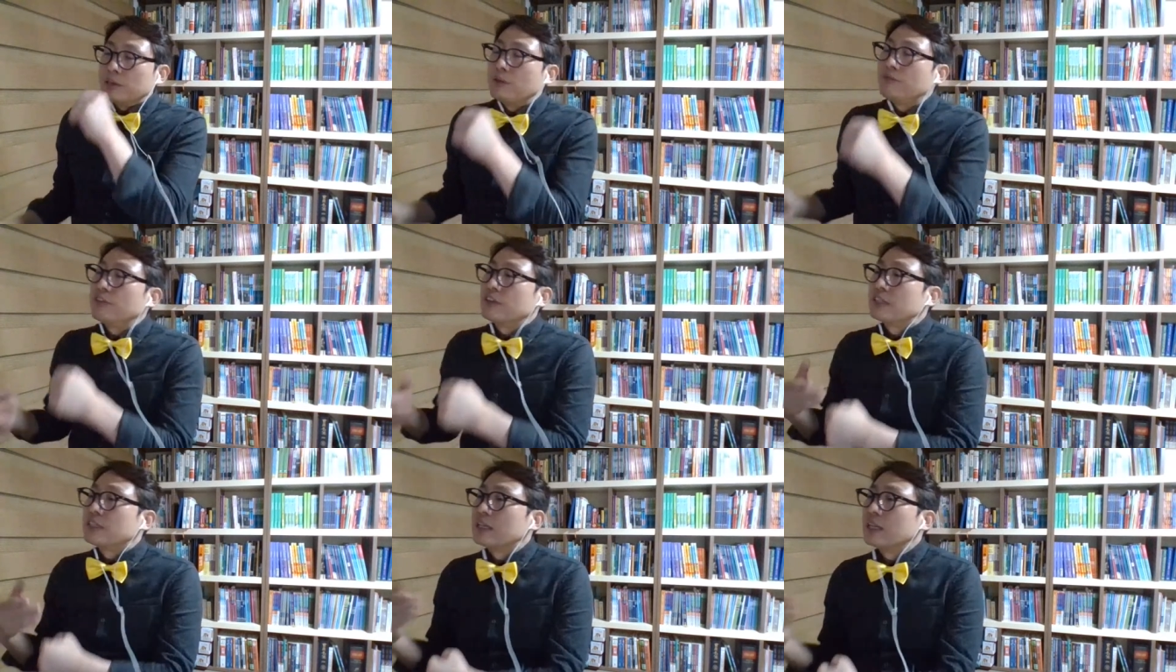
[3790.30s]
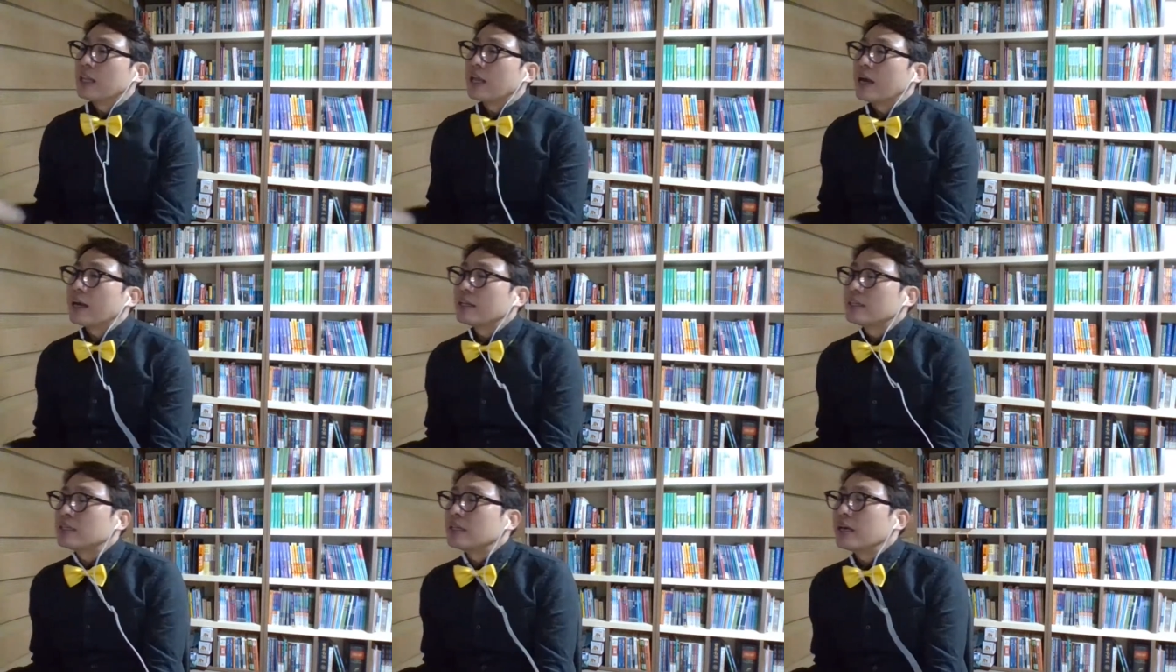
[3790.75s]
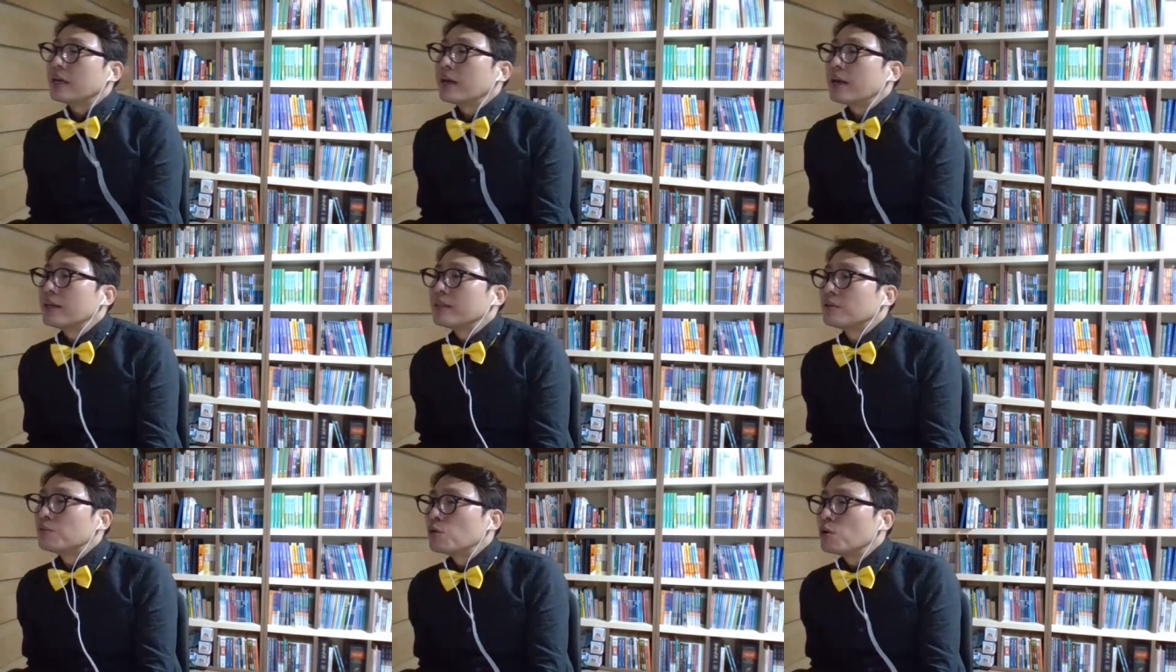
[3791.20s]
if you delayed
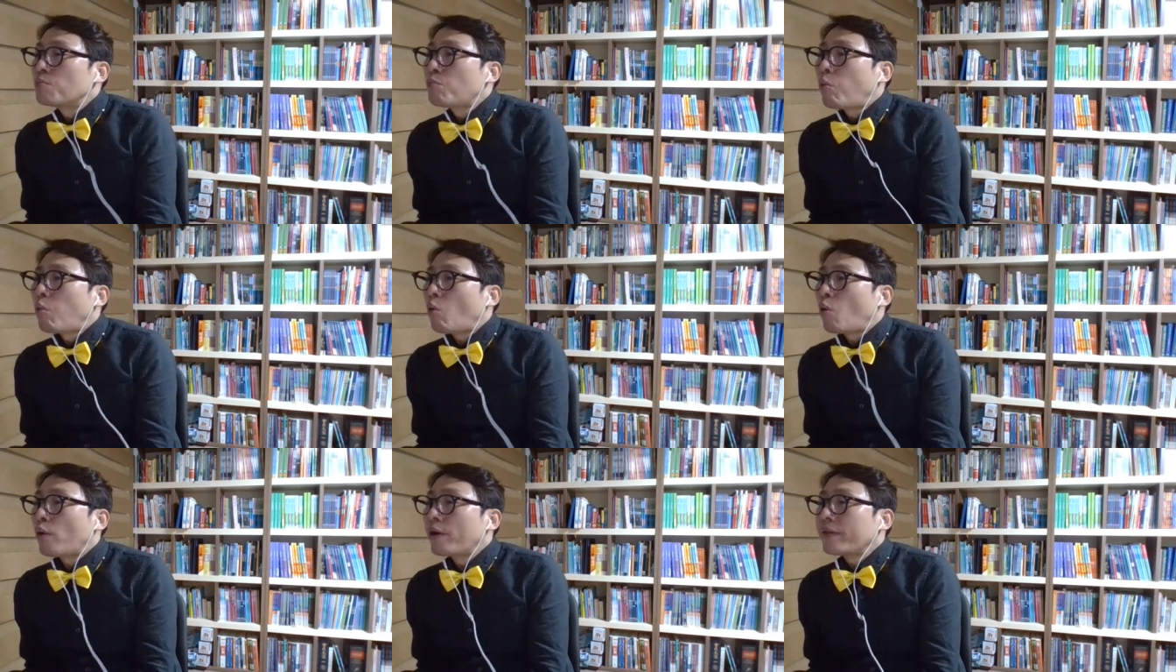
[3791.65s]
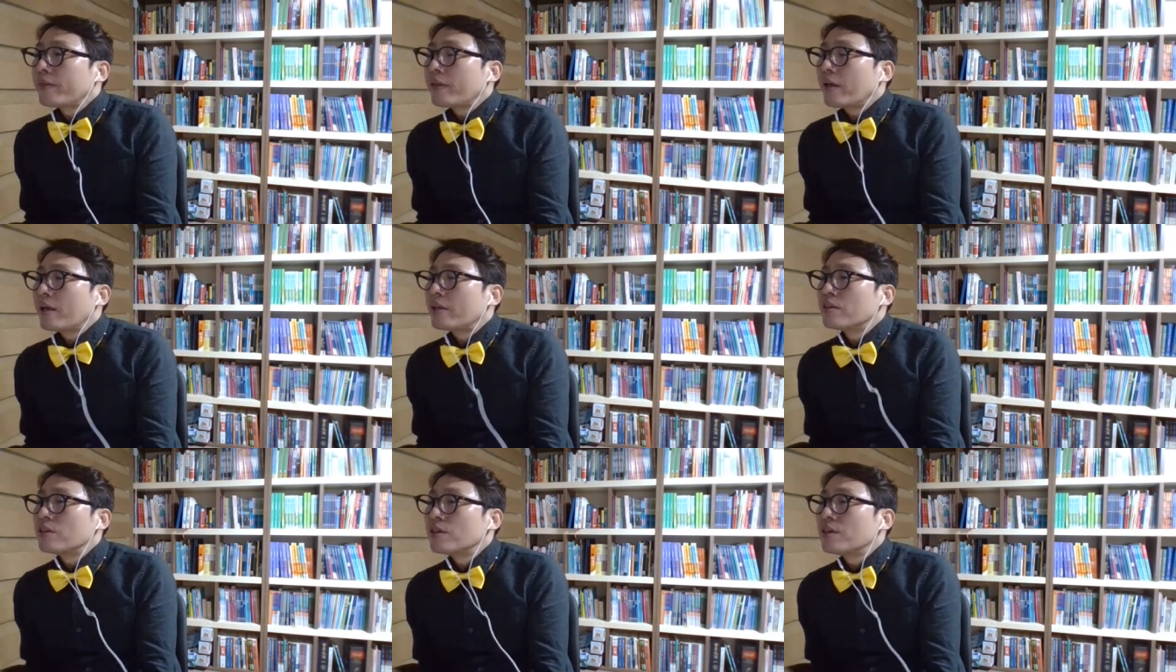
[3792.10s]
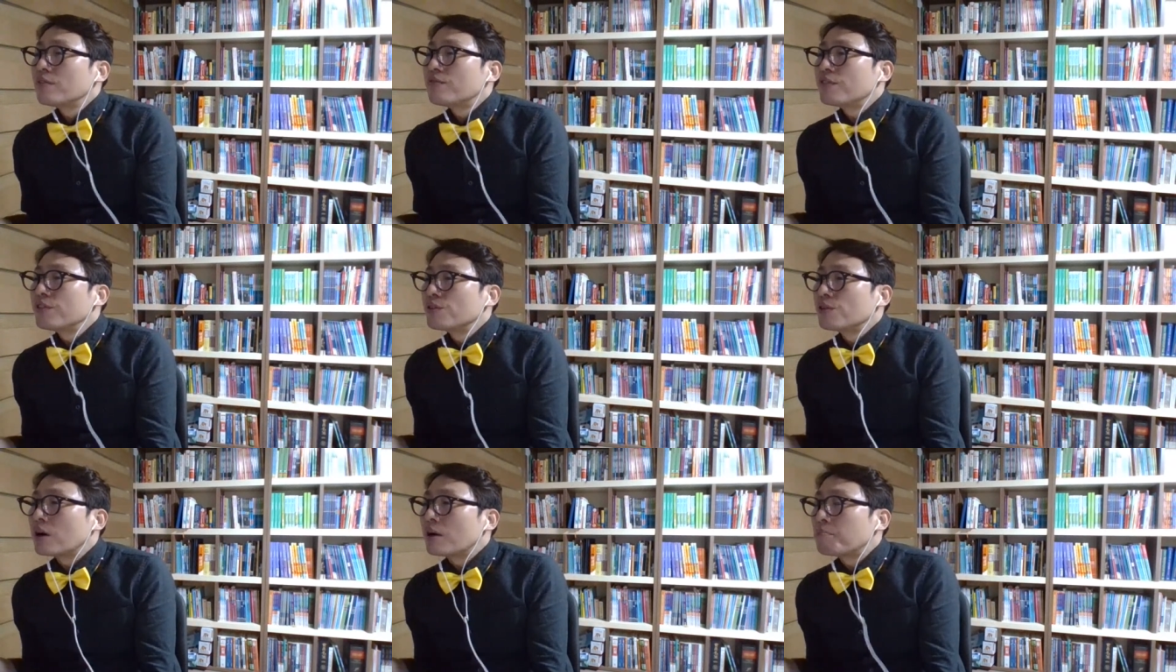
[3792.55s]
in a report and if
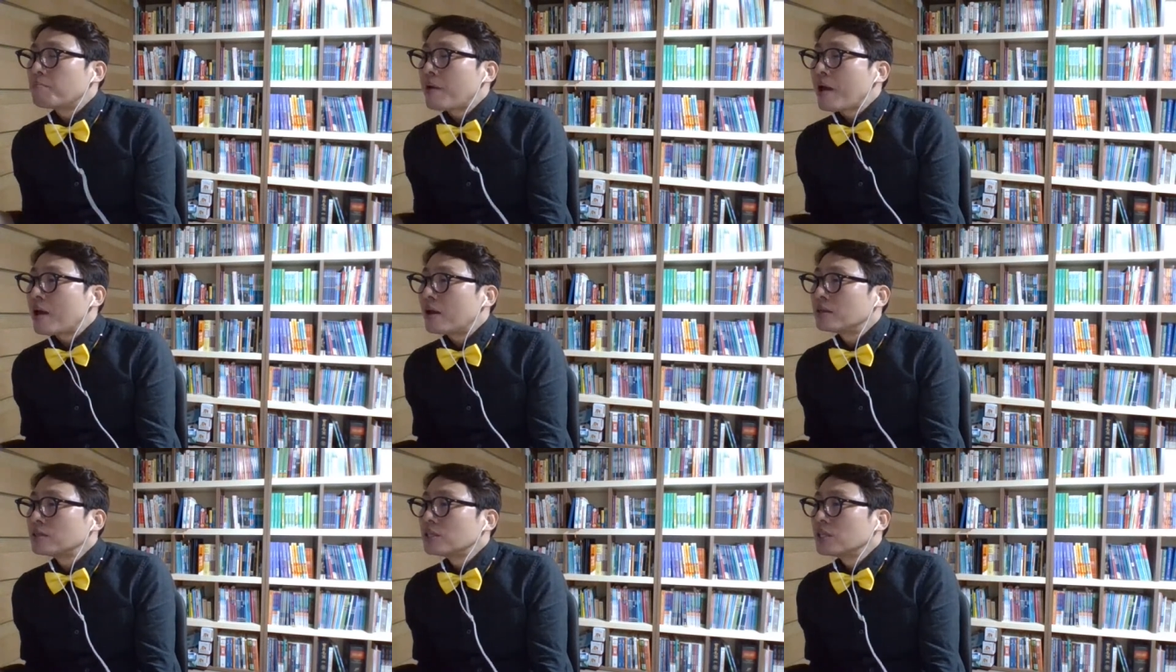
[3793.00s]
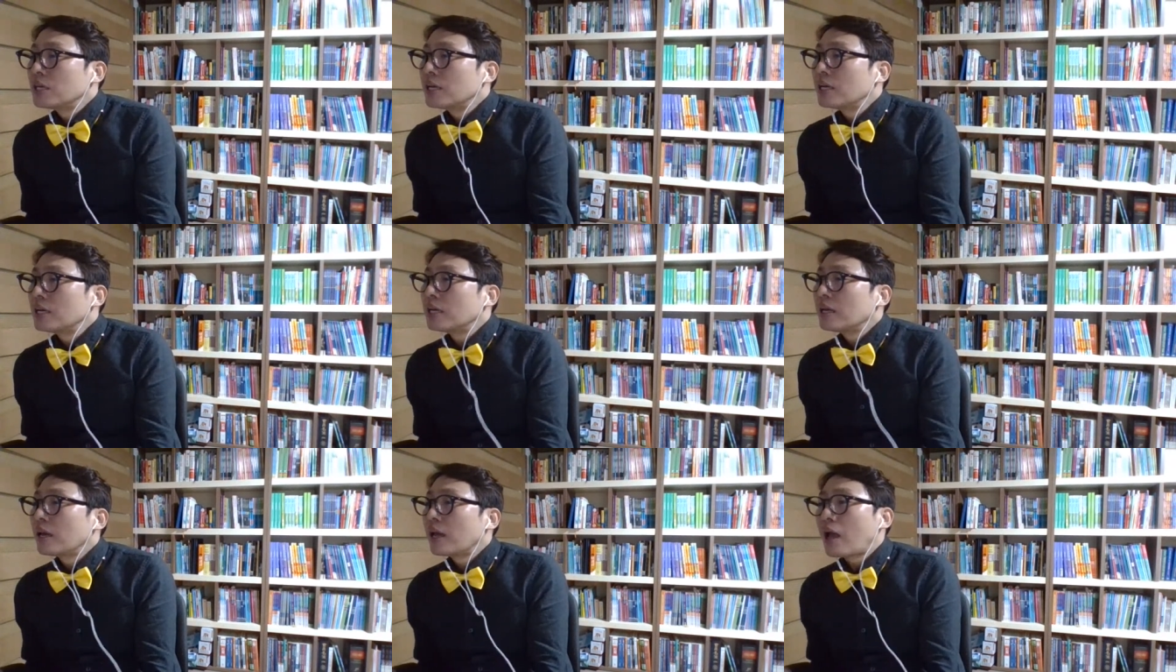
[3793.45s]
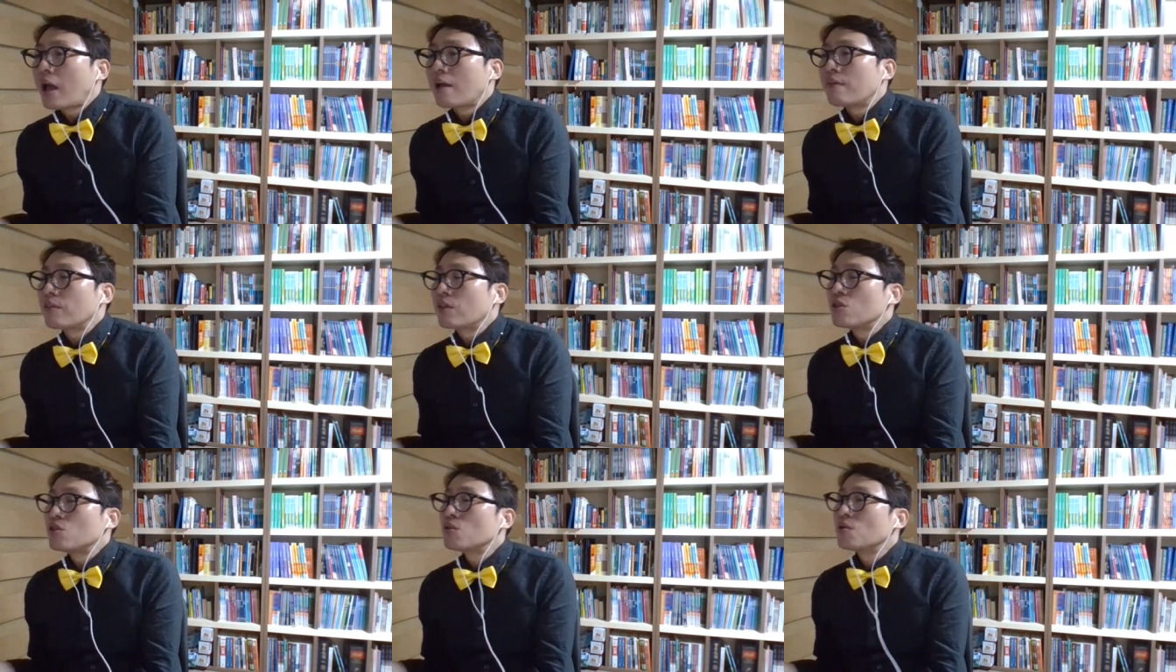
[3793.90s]
you got penalty
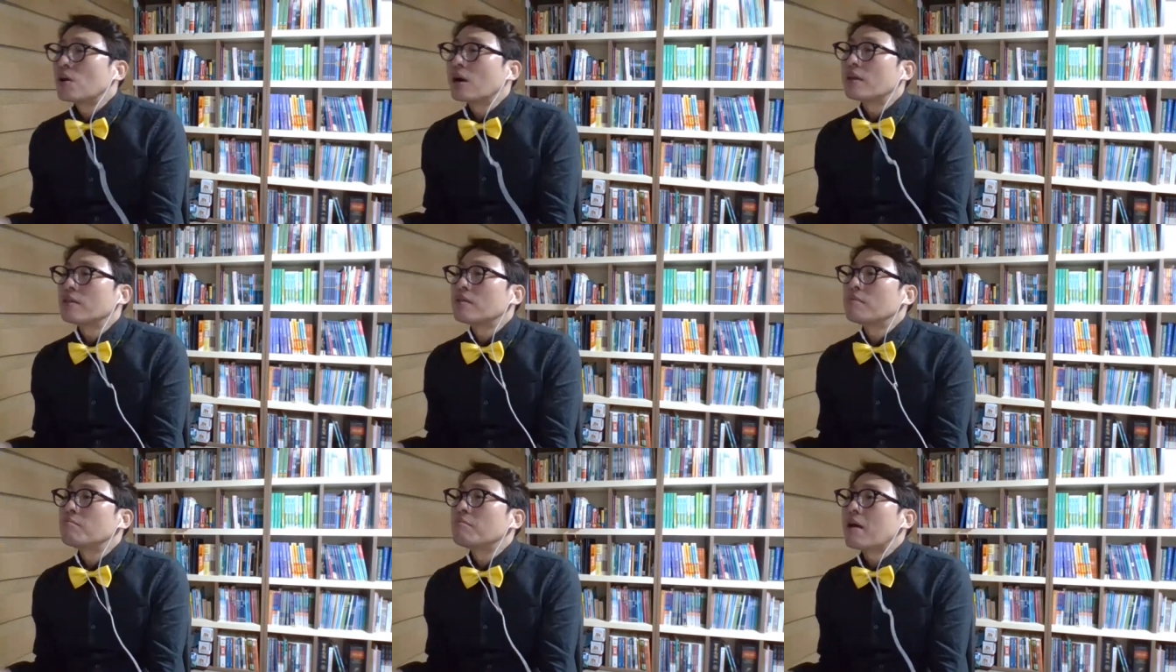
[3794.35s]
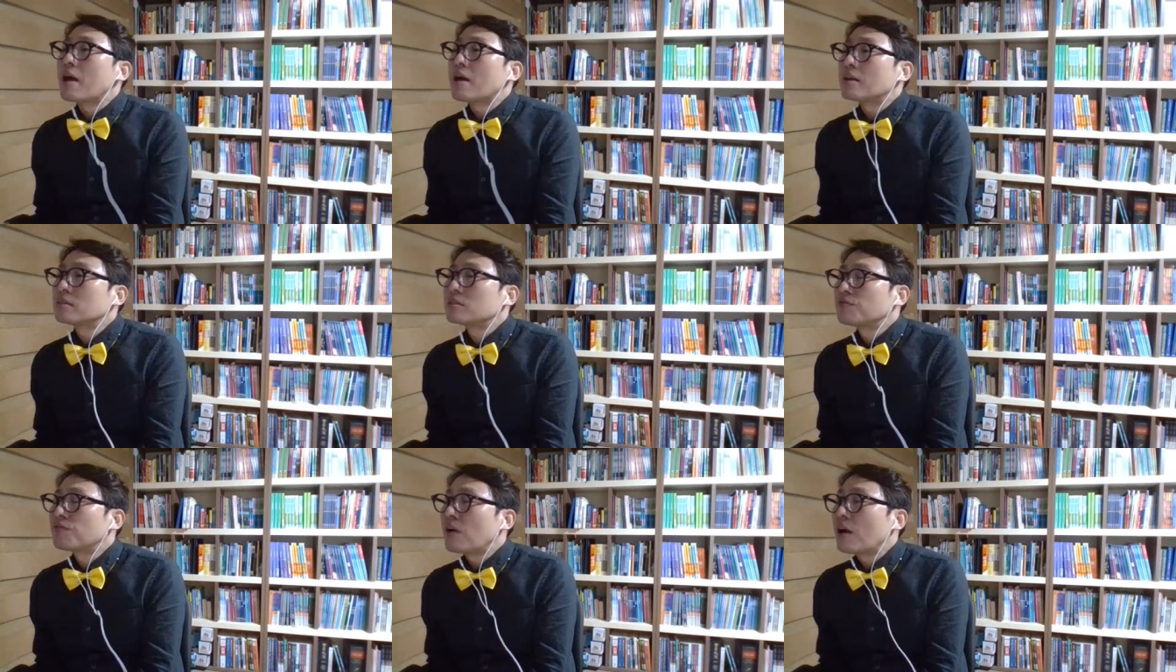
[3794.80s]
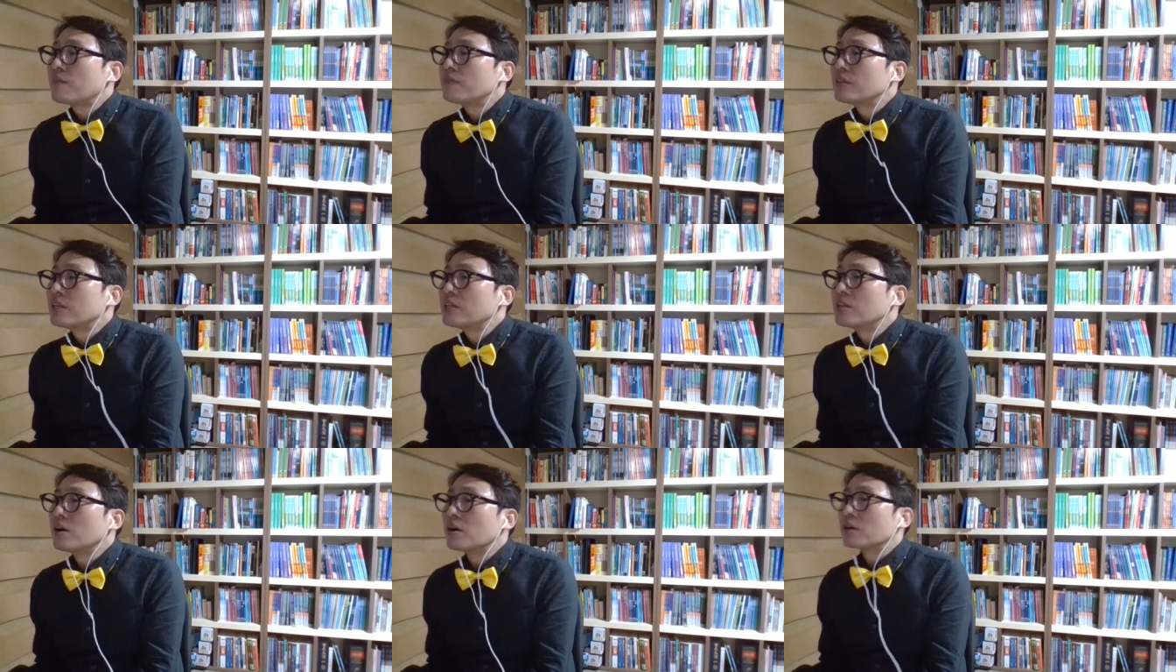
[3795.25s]
and you got
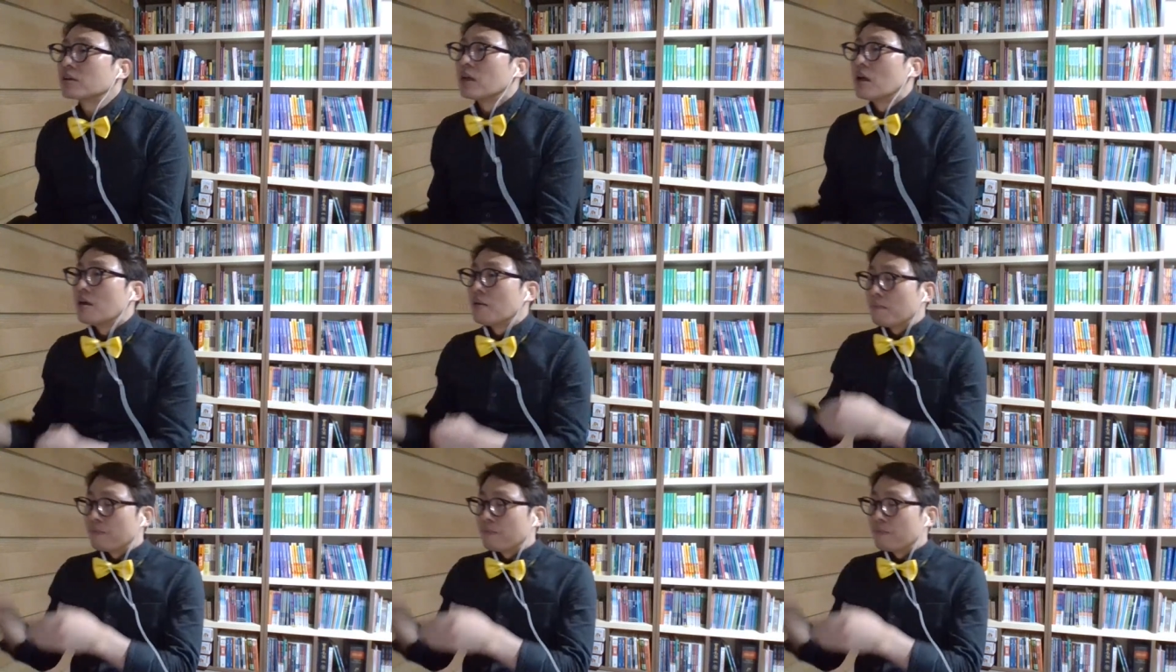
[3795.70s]
-5 deduct,